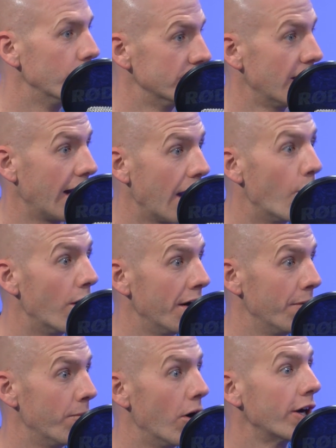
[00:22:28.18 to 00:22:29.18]
was like I wanted
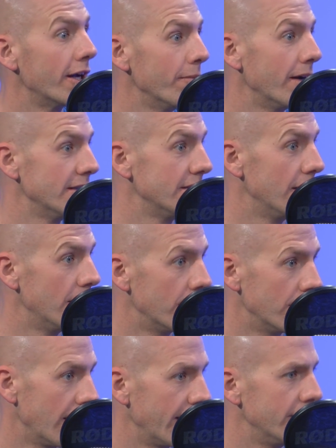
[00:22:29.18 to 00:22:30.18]
to market myself
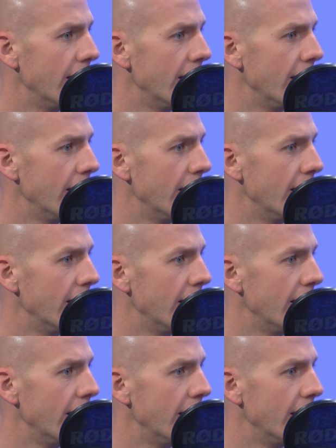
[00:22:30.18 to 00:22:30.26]
or like